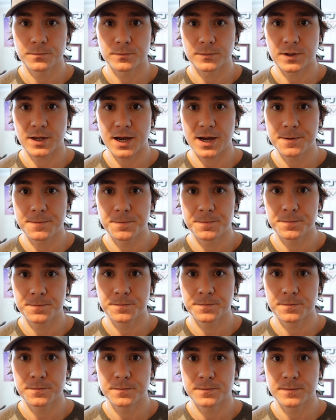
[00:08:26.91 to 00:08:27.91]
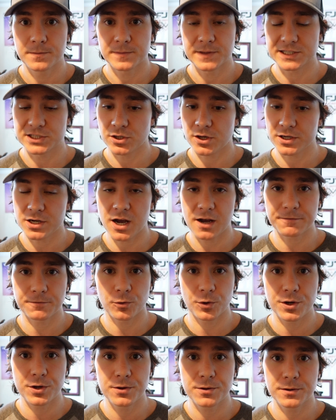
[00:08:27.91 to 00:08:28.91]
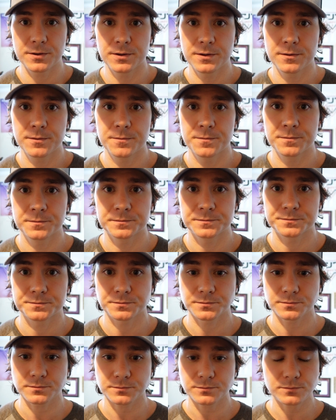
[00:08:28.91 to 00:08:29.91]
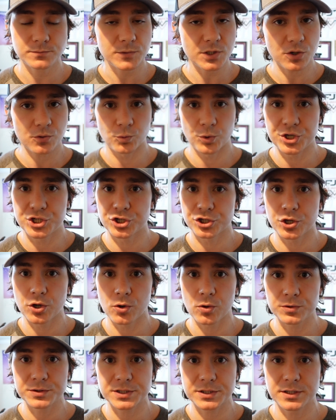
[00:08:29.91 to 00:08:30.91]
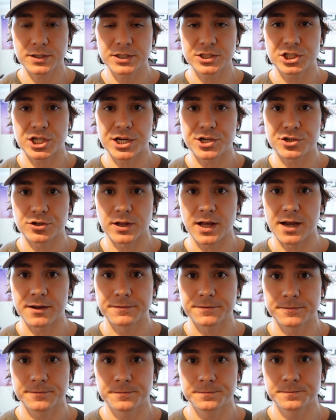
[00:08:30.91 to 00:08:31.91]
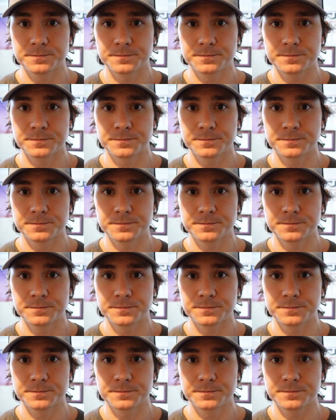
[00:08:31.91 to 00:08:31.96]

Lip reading: Okay? That's all I got for you. Reach your goals, change your life.